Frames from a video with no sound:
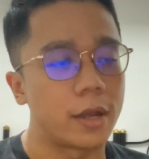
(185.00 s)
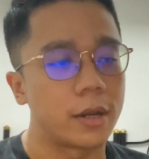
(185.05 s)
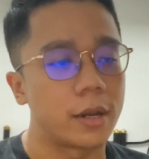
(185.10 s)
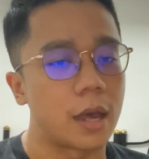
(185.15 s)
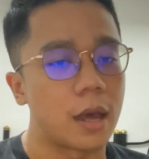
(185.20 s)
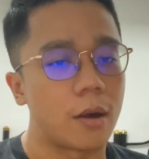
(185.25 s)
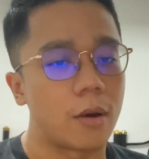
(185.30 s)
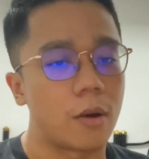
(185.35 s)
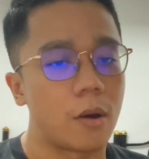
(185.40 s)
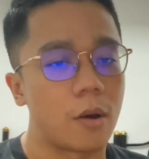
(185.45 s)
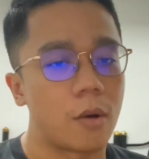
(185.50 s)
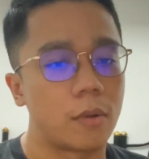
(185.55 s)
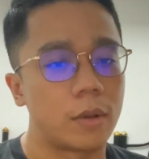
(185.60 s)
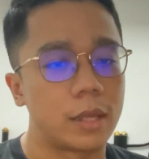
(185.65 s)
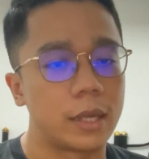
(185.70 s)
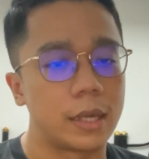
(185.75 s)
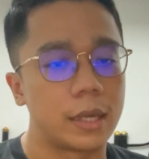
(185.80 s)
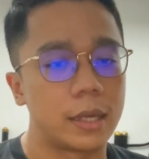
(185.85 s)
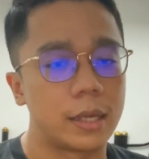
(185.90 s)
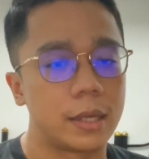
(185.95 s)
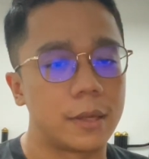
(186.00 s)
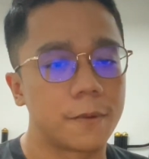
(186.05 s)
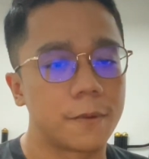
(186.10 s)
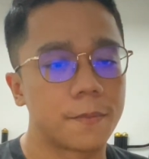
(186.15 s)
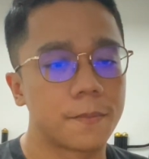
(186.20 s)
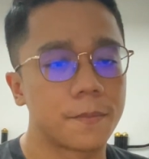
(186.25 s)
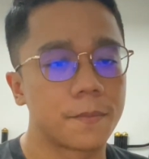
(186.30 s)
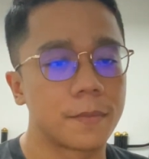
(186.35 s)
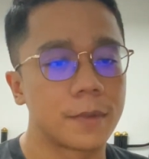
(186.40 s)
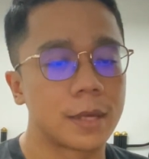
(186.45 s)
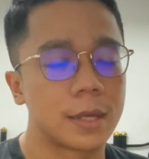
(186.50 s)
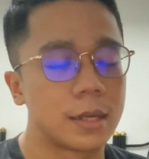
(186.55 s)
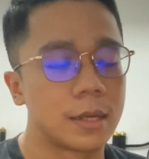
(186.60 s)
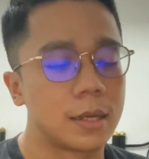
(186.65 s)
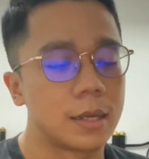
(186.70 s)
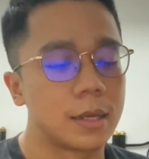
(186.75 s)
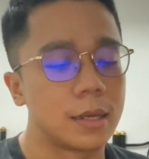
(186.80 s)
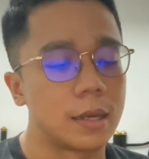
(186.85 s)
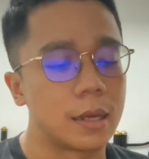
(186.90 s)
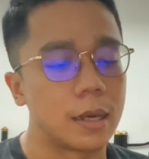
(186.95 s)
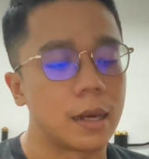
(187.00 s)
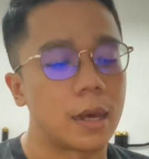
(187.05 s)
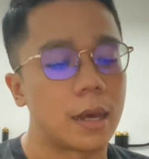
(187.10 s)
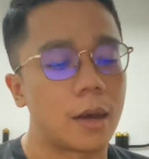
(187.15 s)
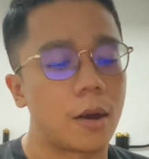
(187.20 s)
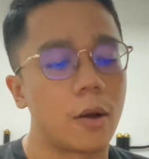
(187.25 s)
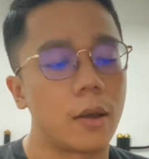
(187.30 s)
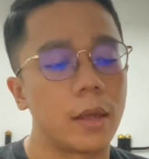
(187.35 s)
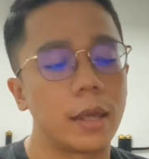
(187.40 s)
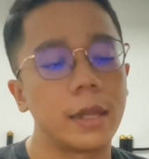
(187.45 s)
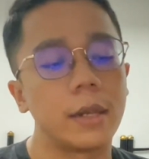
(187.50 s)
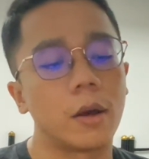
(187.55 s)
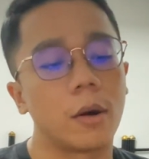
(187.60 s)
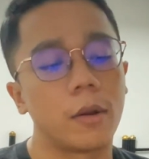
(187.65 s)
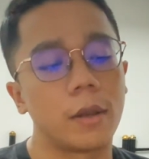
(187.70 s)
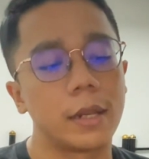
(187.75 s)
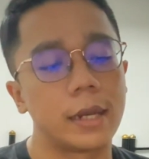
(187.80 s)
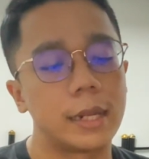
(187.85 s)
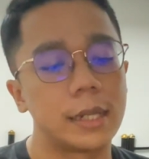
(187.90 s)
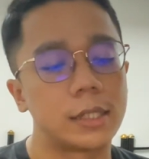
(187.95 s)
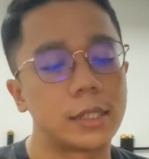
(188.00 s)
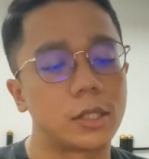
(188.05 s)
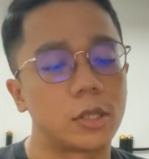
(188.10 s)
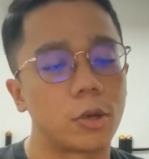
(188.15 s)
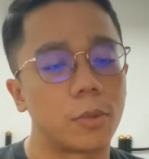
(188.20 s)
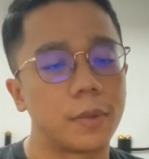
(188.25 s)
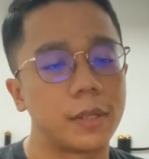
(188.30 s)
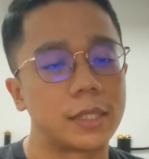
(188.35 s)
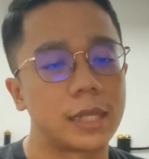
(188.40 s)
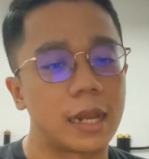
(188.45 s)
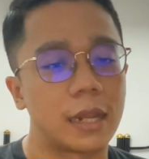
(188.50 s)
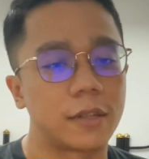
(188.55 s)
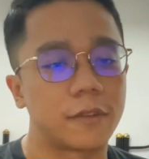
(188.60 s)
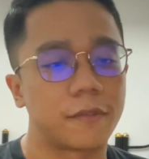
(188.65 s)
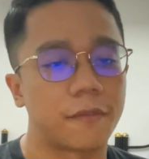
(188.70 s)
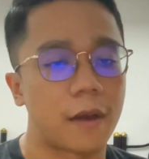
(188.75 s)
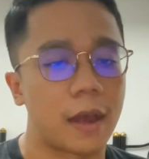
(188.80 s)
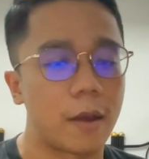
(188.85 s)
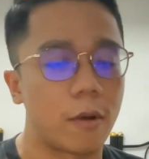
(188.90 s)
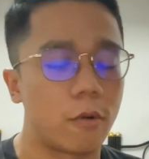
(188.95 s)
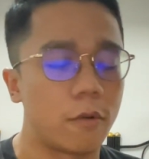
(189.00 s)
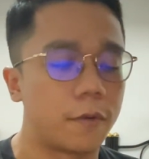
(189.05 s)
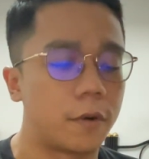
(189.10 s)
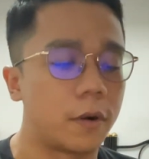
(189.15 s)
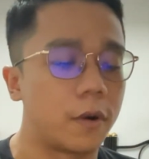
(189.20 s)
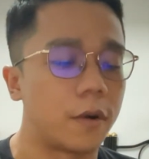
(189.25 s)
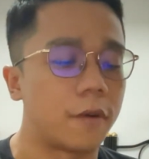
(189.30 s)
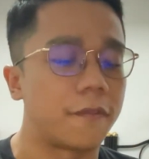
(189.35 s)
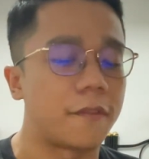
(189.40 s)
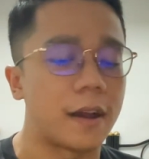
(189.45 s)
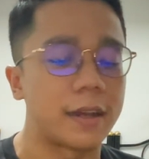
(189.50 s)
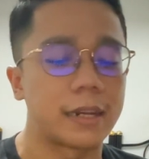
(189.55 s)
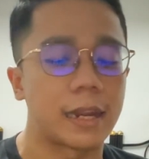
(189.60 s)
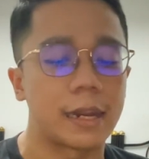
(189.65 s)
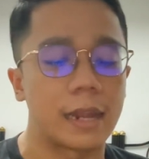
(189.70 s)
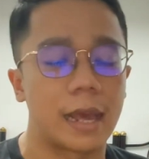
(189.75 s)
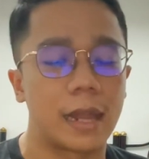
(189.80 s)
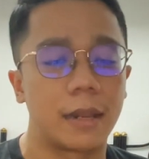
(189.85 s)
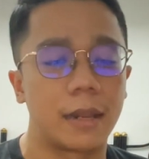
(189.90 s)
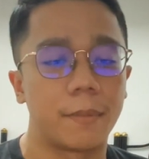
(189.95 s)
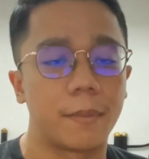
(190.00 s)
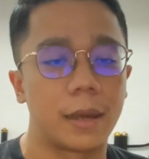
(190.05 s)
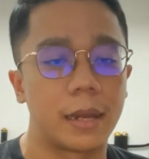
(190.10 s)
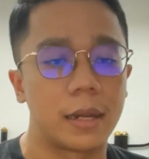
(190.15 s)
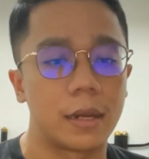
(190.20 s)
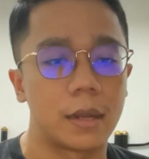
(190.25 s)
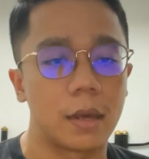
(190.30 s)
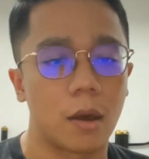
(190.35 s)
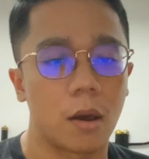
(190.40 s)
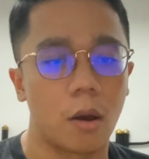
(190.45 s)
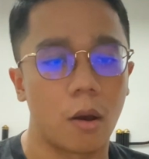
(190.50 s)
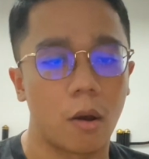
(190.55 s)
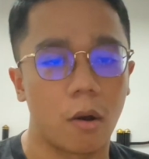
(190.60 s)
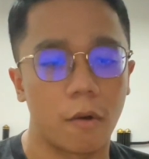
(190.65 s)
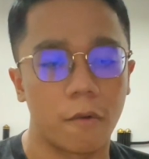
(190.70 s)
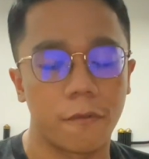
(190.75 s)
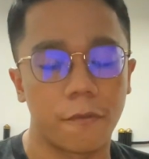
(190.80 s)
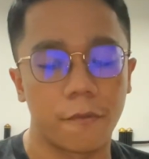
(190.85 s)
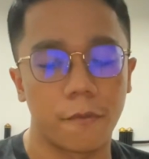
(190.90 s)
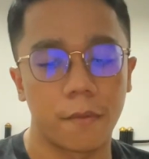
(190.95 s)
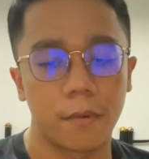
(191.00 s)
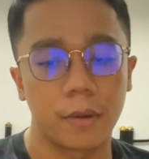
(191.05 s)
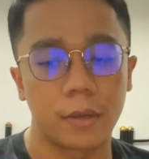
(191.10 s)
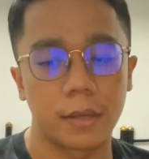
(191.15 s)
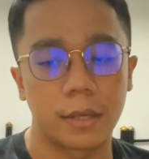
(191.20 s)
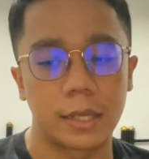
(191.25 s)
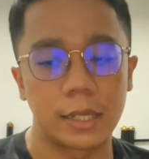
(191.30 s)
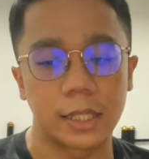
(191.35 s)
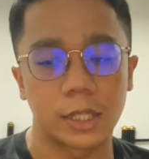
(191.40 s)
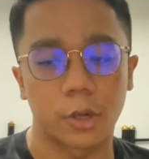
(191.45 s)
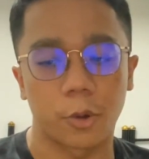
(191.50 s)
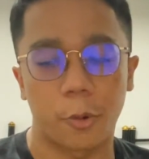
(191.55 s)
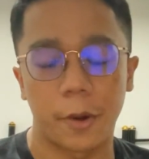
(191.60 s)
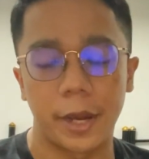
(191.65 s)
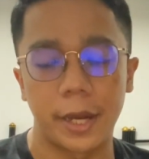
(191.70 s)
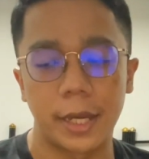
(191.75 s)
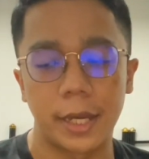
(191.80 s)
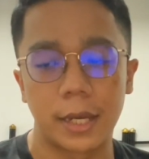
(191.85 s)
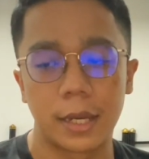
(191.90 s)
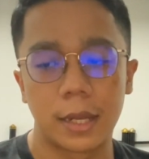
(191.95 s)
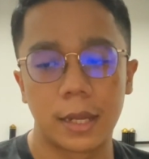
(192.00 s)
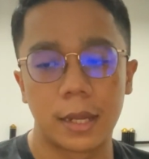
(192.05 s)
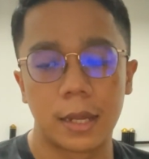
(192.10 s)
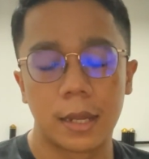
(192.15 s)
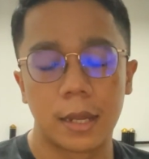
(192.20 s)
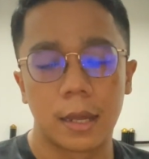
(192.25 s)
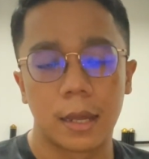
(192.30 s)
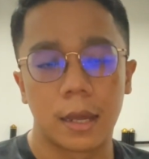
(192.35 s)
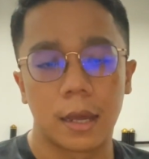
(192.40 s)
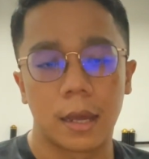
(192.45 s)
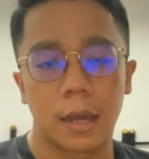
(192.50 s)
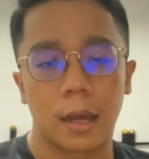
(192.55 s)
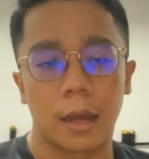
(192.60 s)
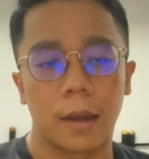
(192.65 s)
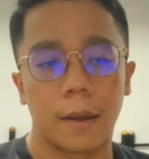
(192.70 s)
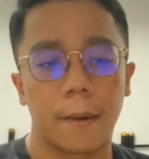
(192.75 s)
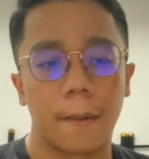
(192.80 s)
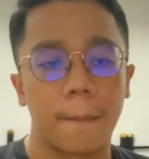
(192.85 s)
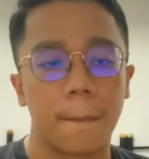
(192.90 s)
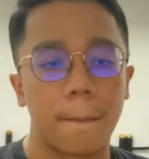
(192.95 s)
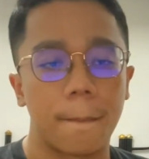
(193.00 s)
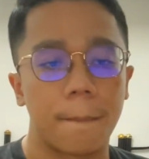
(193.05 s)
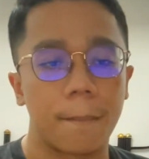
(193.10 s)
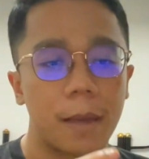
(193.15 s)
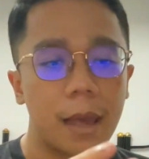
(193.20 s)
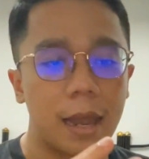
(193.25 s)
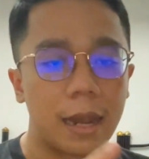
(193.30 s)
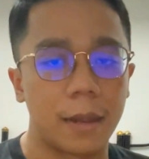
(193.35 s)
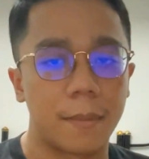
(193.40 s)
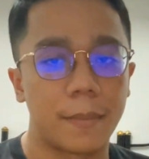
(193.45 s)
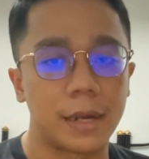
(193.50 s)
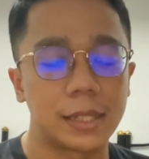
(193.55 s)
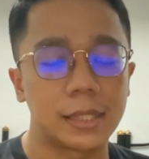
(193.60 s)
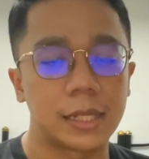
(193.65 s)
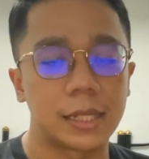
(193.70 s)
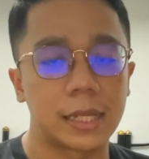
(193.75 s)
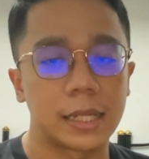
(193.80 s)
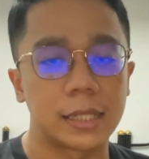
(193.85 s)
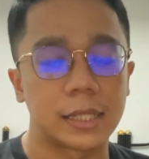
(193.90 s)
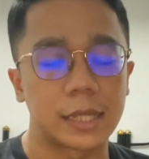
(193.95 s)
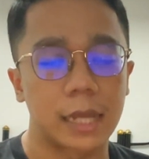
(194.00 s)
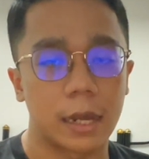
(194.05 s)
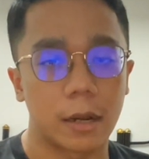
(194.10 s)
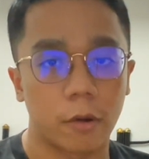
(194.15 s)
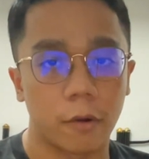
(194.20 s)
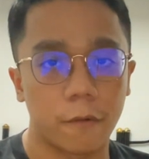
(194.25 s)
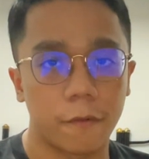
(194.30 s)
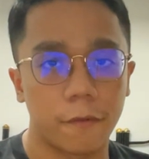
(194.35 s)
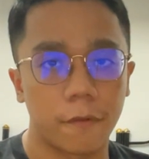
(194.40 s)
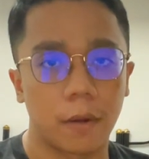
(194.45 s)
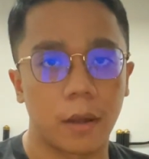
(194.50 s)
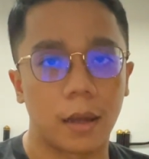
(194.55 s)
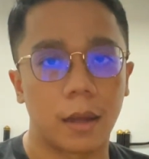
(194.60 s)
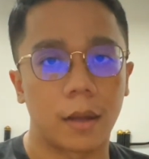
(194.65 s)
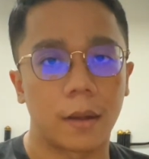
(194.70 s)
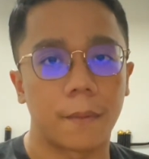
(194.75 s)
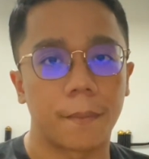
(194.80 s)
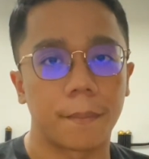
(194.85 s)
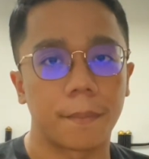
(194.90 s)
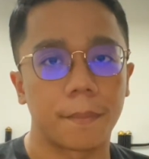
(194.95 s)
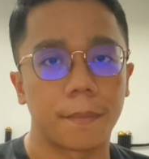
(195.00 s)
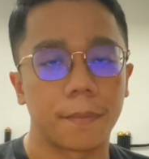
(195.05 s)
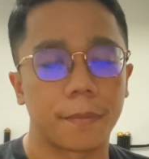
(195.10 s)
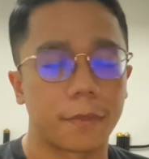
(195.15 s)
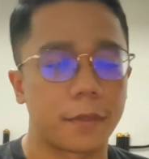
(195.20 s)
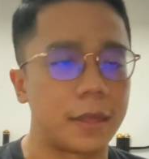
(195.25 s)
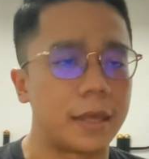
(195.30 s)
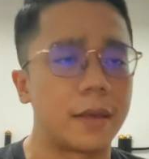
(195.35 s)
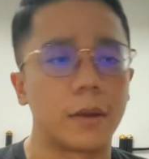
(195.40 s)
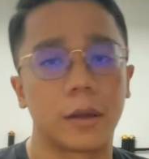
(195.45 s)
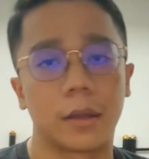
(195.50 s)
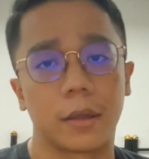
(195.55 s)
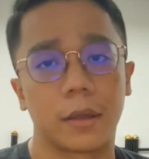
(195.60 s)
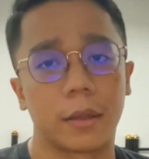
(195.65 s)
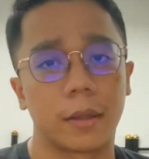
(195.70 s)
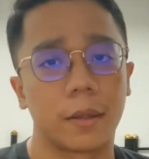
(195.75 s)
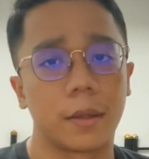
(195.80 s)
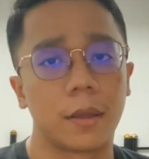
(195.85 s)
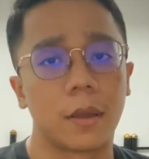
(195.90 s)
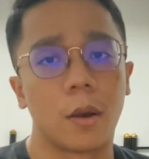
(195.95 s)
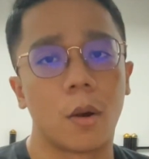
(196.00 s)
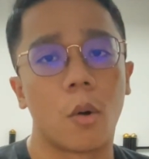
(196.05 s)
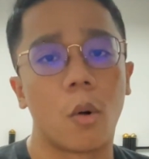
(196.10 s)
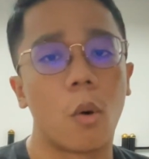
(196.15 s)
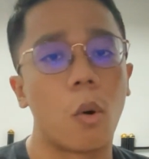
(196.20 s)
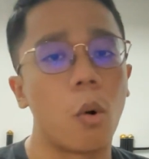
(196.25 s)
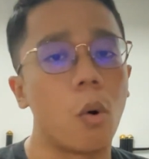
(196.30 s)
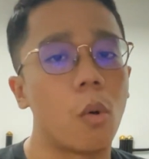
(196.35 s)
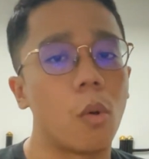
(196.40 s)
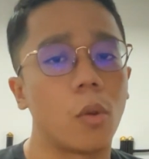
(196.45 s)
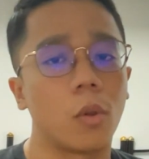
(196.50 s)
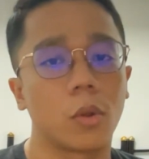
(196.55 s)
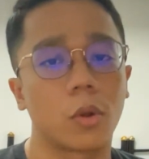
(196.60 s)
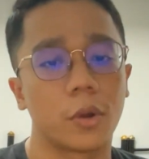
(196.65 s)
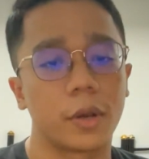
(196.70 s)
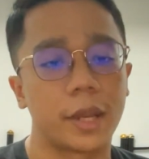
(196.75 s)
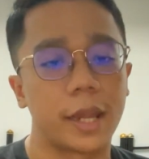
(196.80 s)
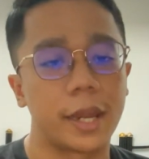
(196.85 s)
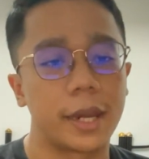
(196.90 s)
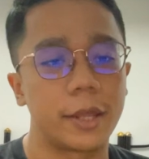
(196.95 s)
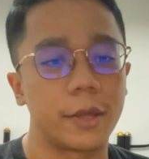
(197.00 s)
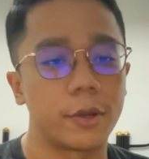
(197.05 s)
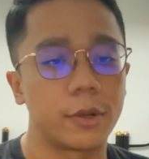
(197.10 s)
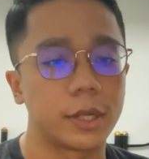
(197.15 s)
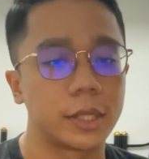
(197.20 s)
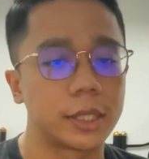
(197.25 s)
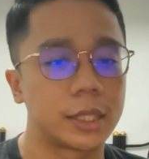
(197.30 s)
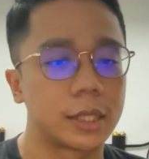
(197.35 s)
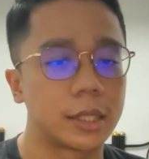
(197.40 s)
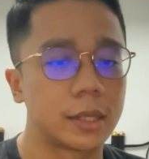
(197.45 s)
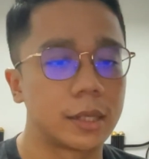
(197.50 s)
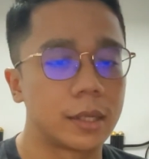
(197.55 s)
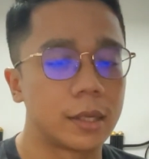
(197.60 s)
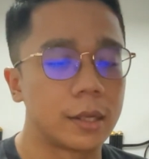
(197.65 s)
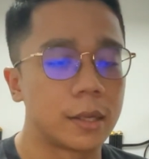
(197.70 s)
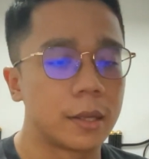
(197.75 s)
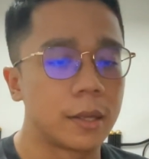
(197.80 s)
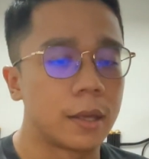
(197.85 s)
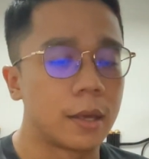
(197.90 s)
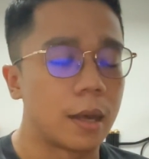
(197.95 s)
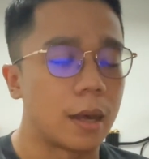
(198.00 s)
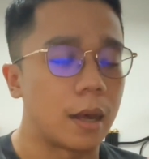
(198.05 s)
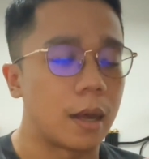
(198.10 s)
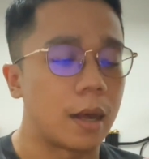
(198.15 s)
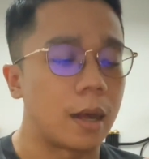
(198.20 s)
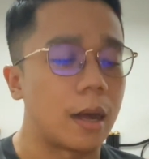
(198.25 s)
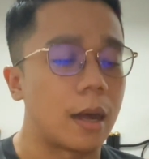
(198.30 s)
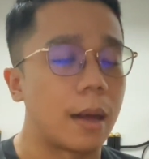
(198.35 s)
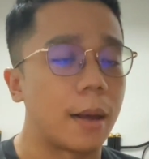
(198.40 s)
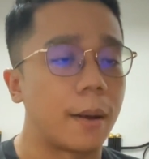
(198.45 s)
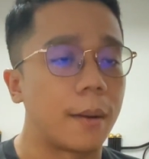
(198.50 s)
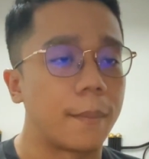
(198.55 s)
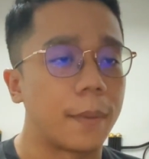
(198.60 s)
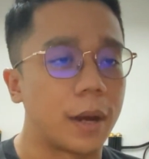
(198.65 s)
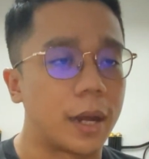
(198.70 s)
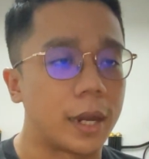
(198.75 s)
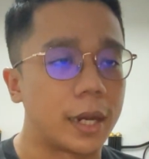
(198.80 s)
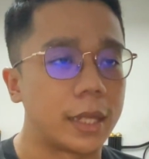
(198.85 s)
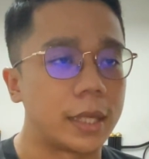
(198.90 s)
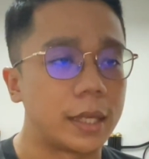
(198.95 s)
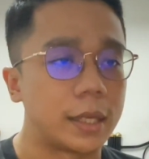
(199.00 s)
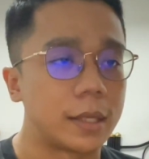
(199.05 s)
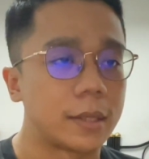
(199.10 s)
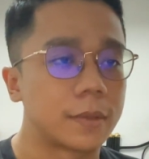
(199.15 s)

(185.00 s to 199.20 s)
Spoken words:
now only it only needs to be satisfied over a finite element of discrete elements instead of the whole continuous body.